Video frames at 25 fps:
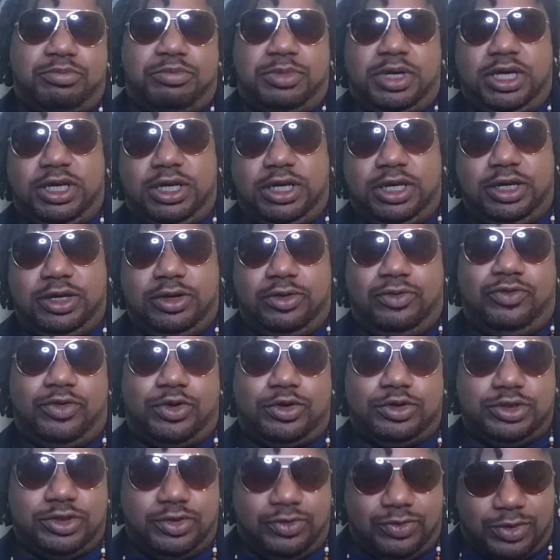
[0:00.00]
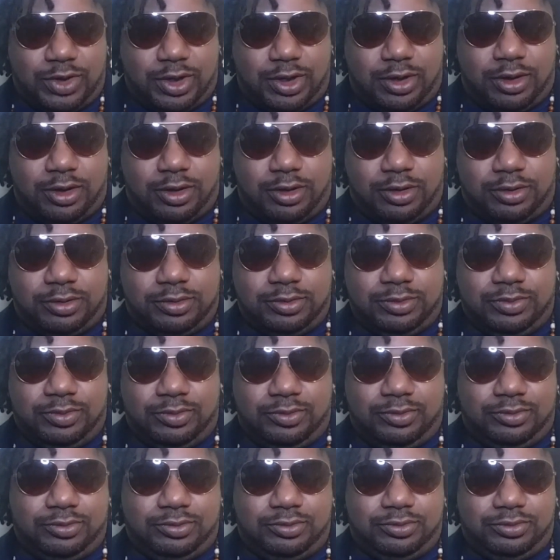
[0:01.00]
with me, first of all,
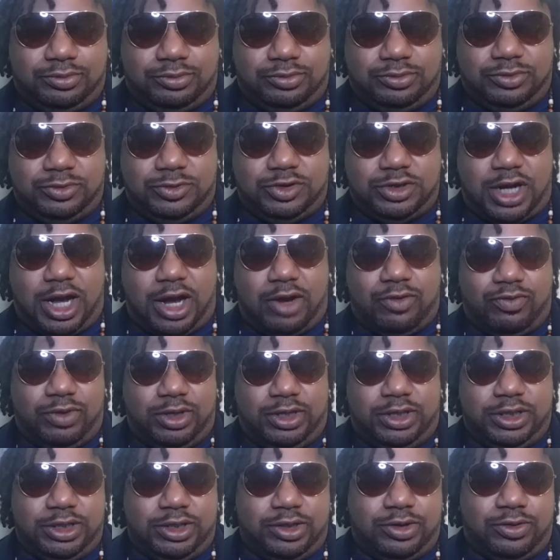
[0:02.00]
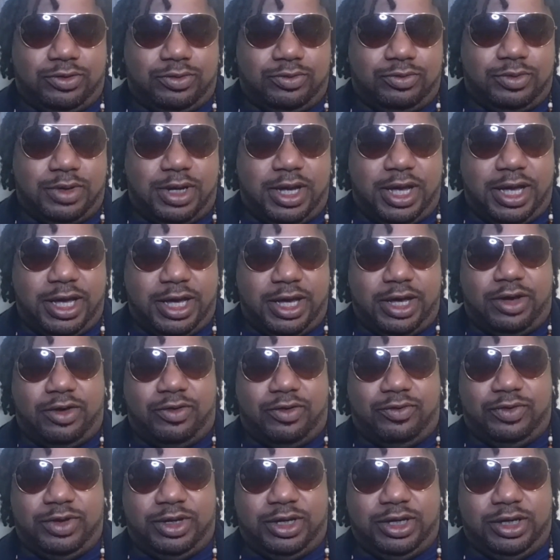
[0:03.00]
I really don't
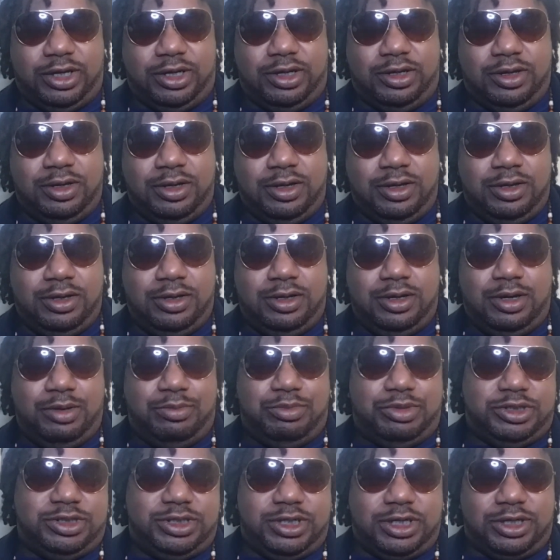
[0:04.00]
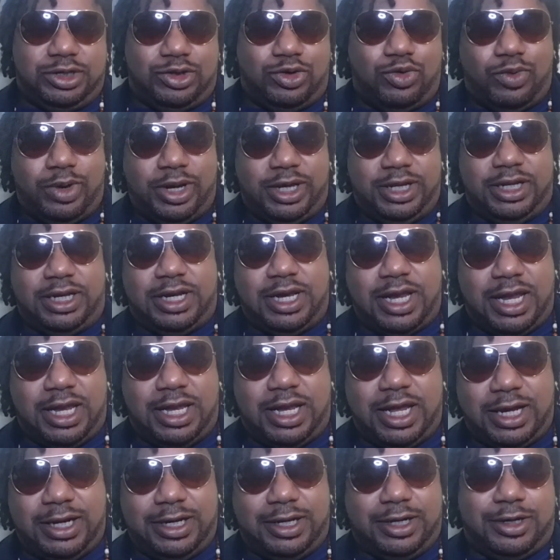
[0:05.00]
have any particular way that I
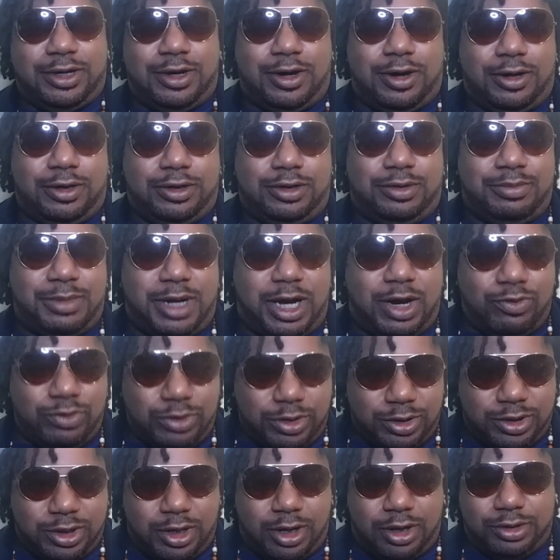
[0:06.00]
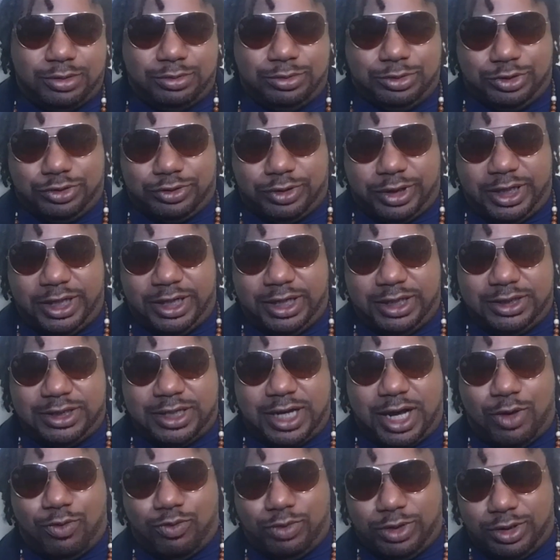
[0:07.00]
like to call them. I will call them
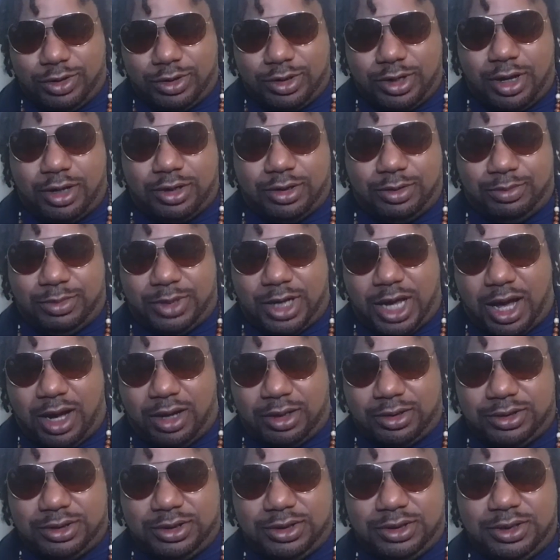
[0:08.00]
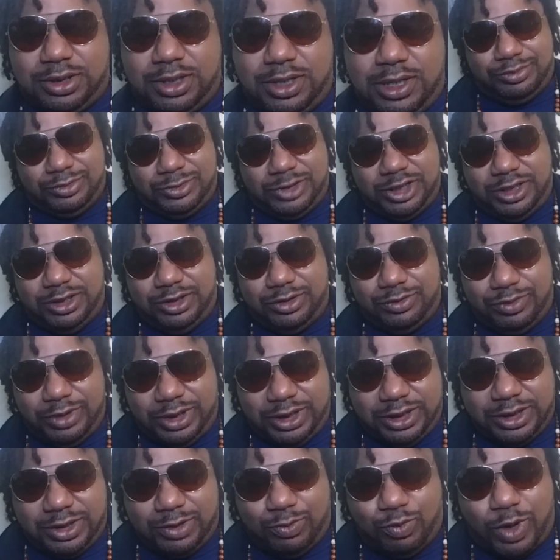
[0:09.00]
dreads, I will call them locks. And the
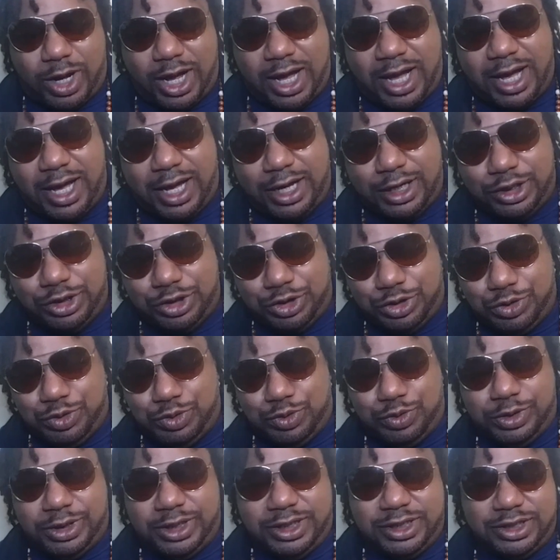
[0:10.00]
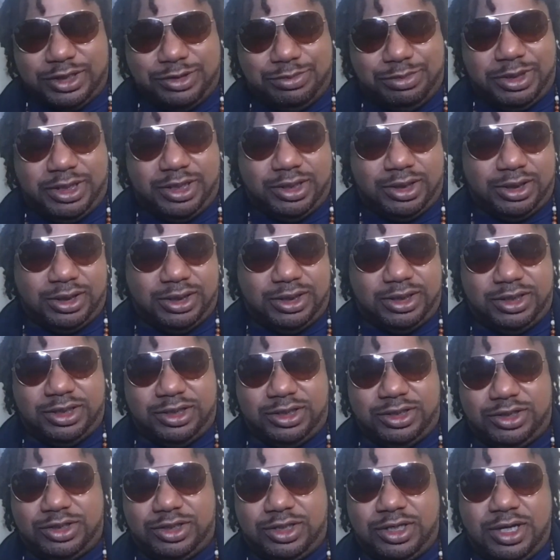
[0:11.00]
reason why I do is
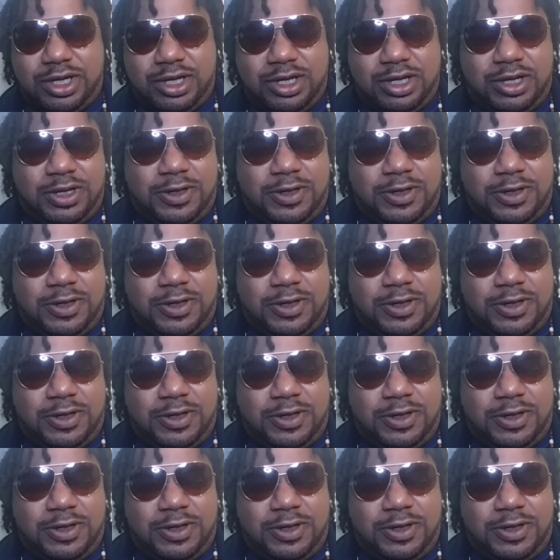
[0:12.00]
because